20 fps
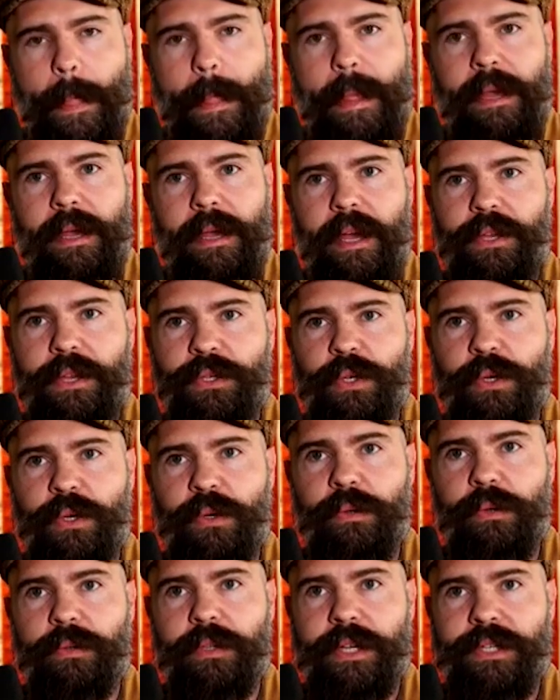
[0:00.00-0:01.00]
And
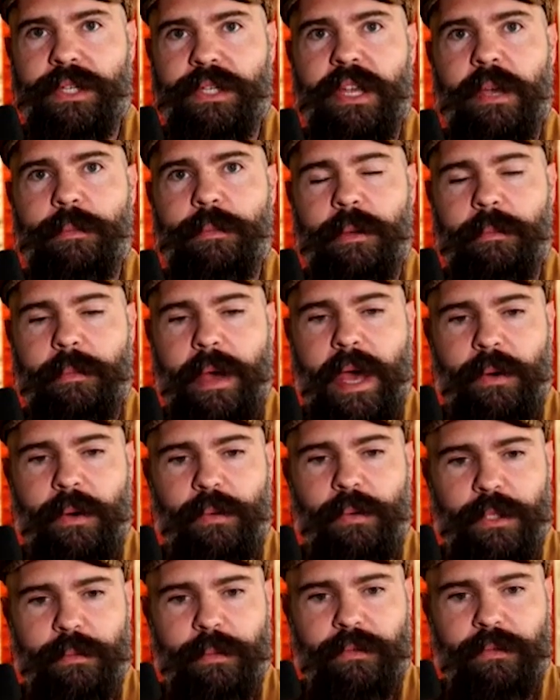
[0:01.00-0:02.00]
so that just gave me a mad
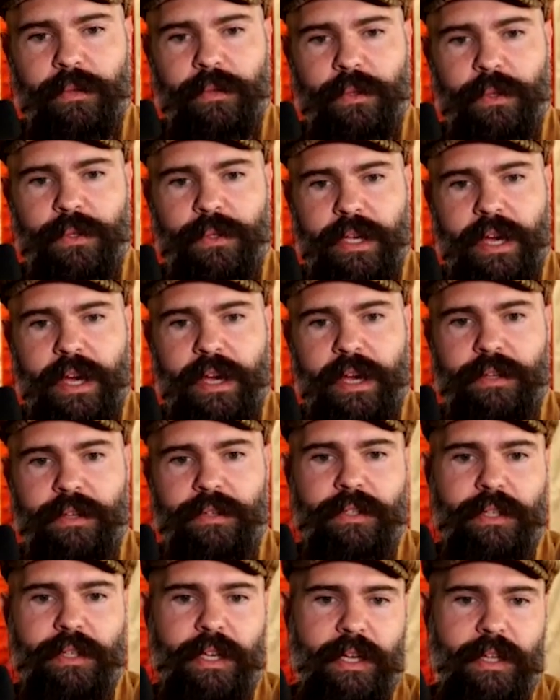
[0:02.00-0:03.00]
respect for those
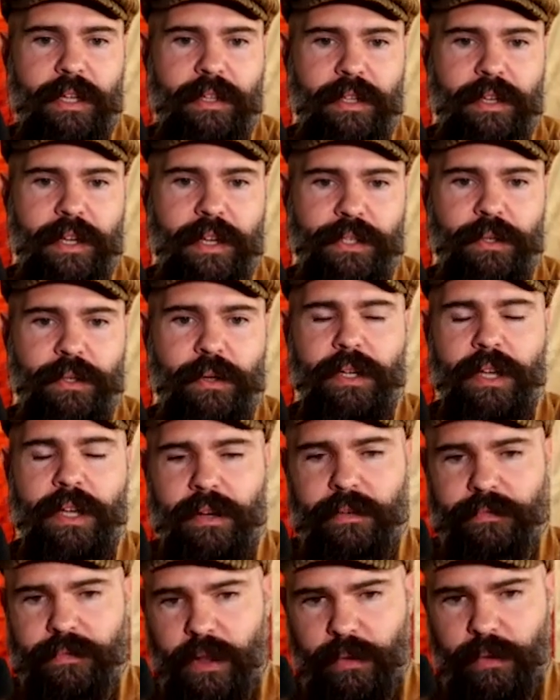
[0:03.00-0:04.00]
guys. And then I started kind
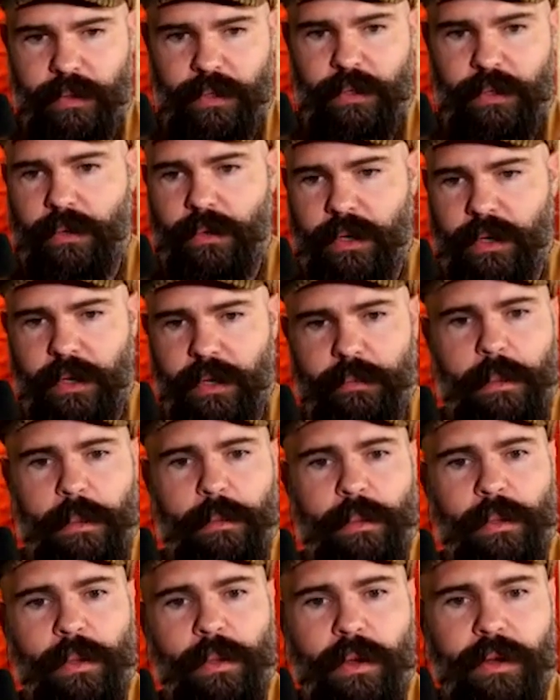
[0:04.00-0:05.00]
of following you and other
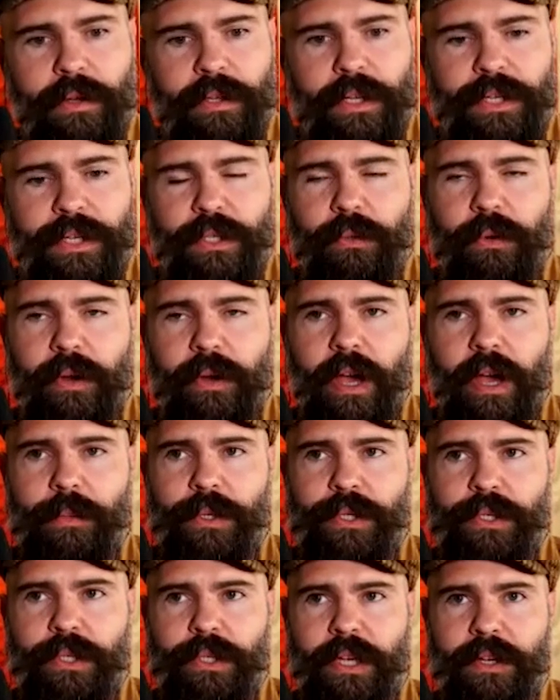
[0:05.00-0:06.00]
people on Instagram
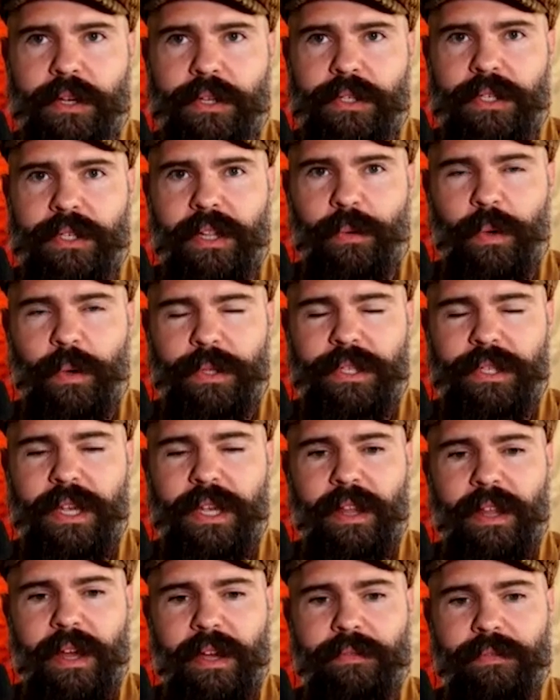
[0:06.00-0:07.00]
just to kind of see like, what's that
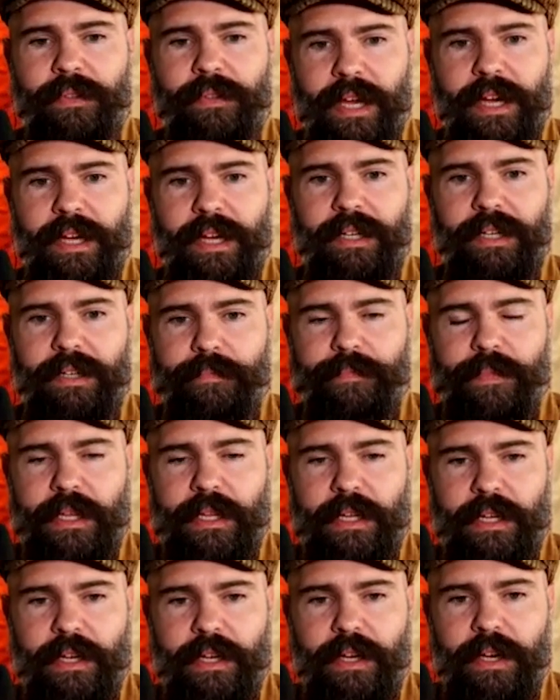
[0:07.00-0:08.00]
life like?
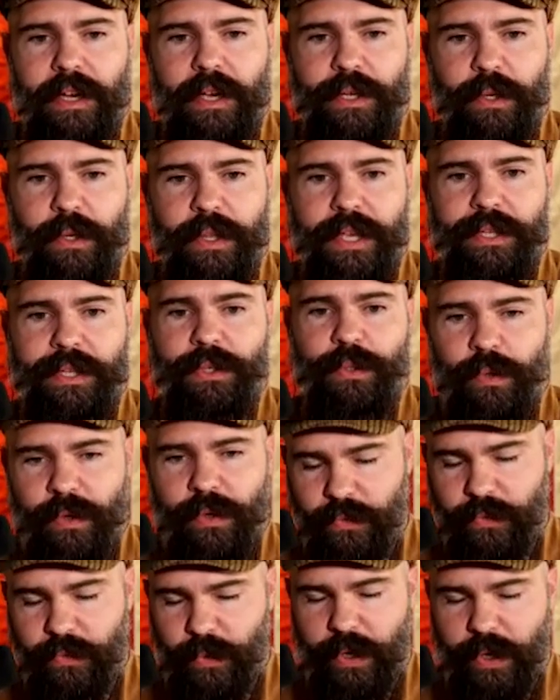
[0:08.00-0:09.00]
And so that's sort
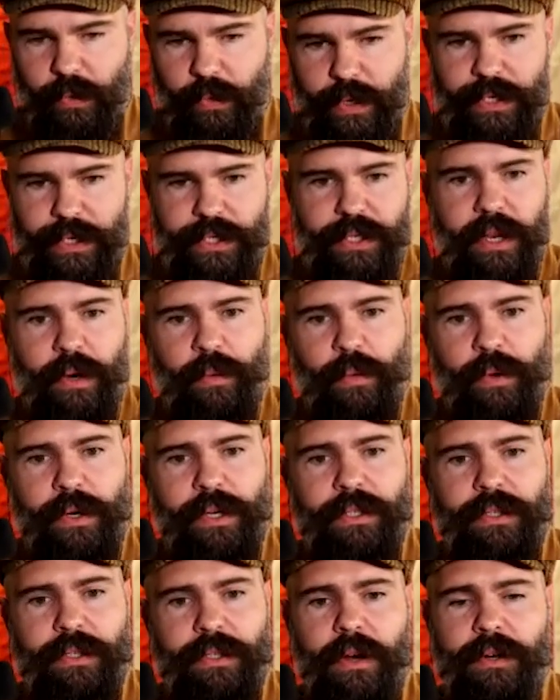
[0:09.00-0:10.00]
of one of the reasons that I wanted
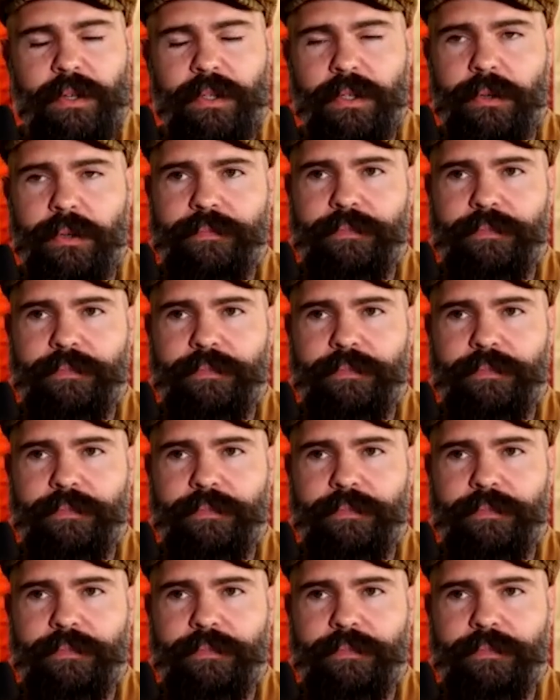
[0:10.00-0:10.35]
to talk to you.